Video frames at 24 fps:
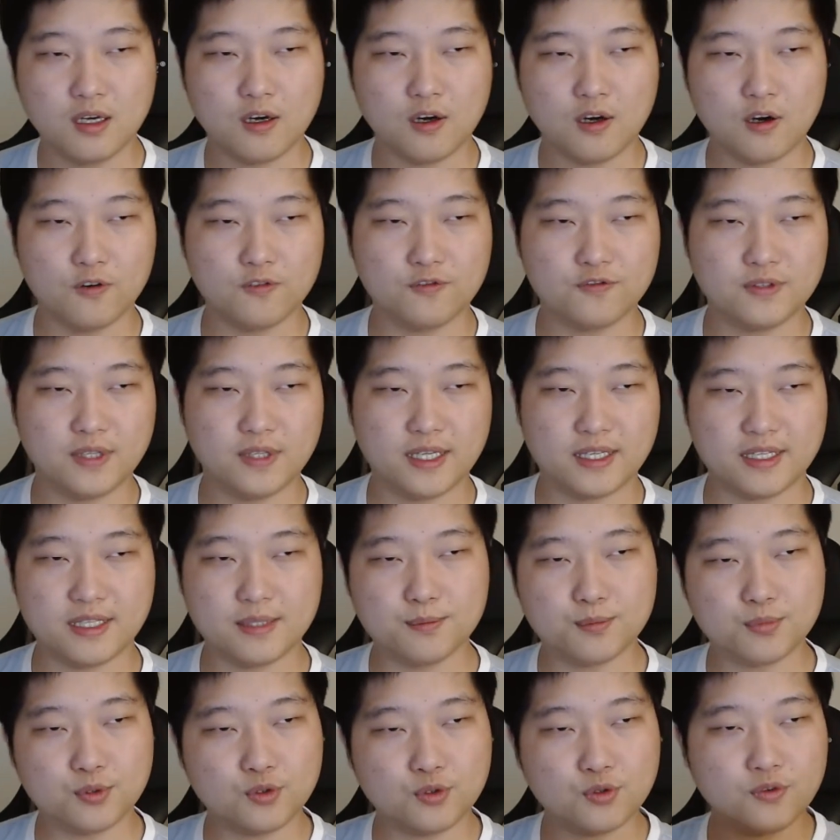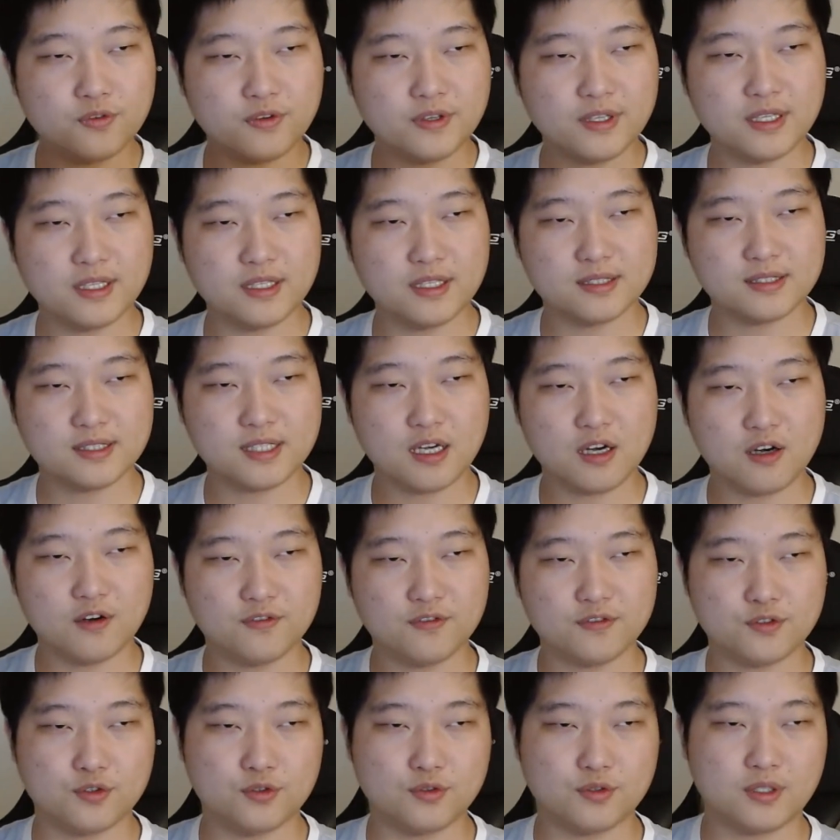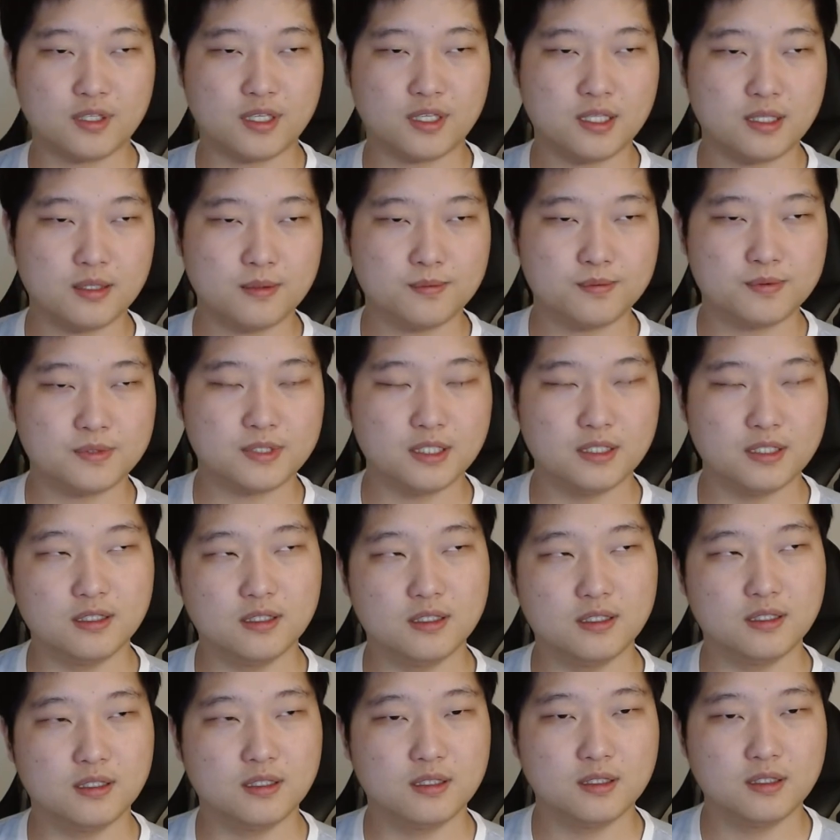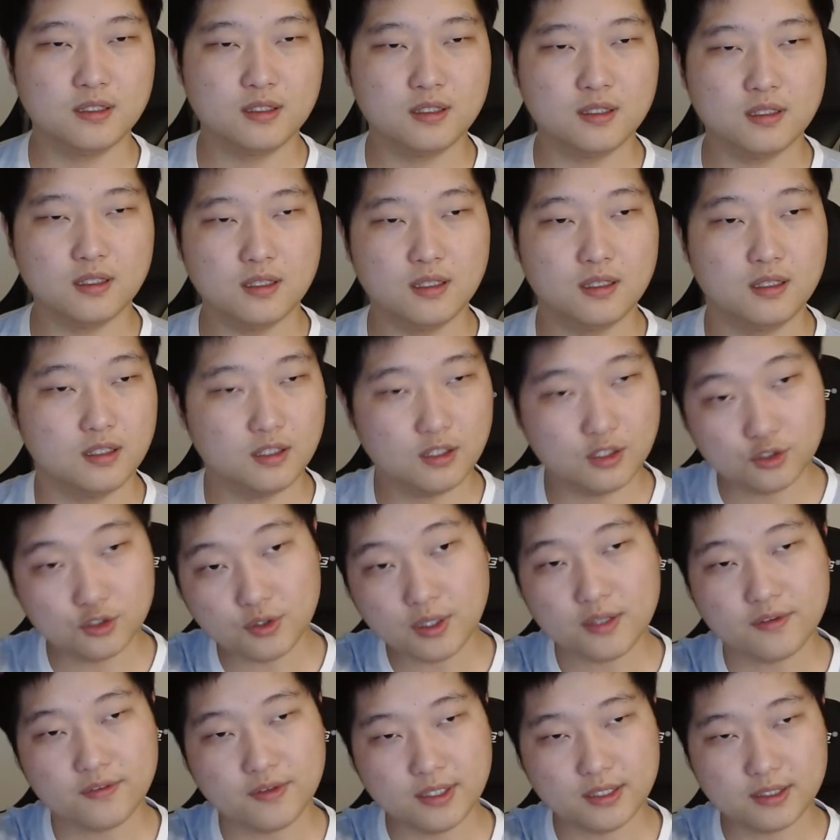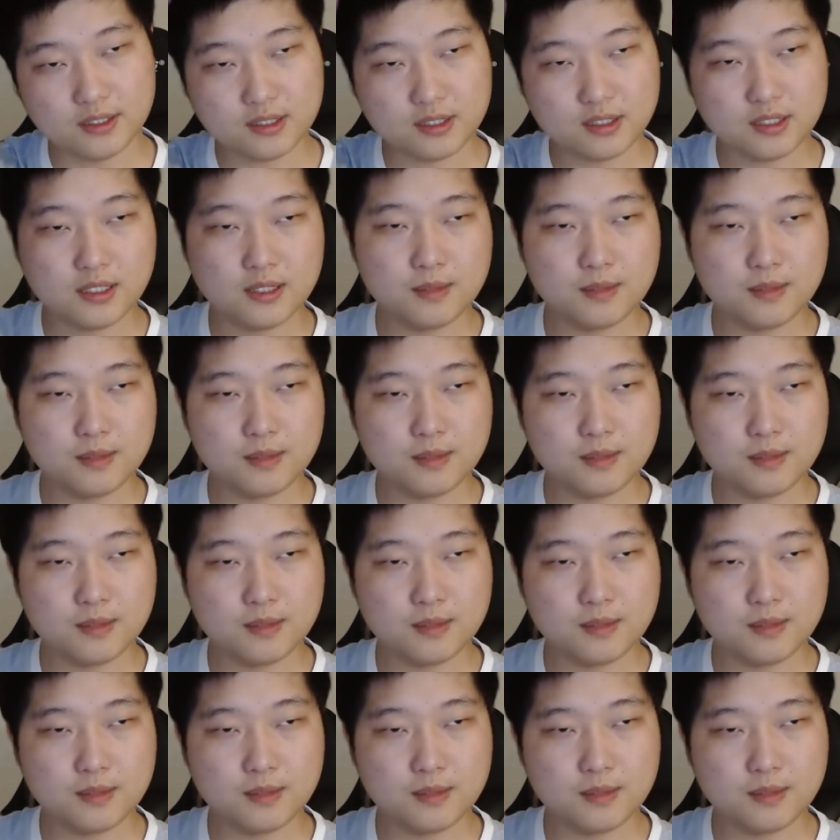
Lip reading: of like improving itself to keep the relevant.